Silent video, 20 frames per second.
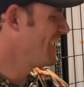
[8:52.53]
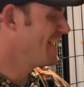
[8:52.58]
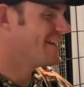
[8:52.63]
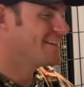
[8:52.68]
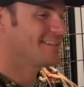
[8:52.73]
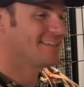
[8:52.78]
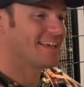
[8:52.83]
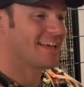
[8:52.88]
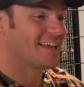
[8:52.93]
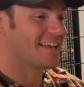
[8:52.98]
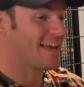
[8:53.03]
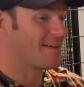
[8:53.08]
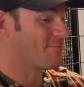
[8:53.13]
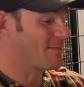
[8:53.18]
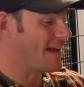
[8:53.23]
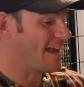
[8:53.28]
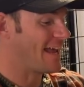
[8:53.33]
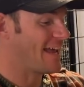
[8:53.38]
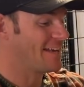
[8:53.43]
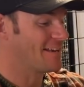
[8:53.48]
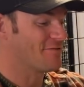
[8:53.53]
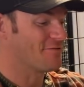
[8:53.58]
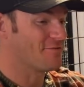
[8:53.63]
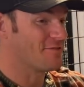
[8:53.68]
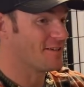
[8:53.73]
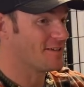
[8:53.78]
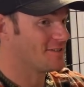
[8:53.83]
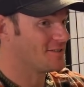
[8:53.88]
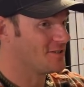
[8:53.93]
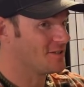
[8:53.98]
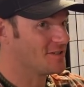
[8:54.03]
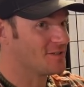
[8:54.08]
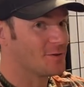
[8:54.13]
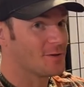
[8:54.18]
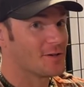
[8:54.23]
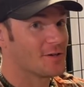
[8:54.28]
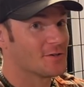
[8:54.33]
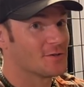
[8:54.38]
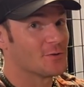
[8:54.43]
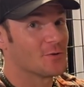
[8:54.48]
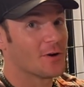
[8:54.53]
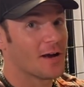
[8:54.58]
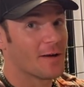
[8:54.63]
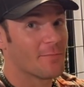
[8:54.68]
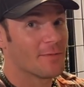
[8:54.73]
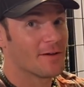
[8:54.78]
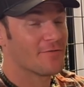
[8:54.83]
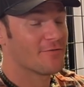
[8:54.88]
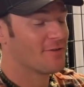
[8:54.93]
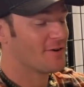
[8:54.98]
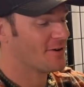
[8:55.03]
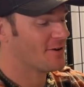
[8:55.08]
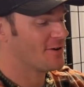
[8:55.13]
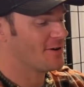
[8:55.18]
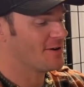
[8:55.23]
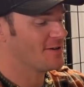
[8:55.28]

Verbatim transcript: is yeah, I got my hand a fist just so he couldn't grab my finger,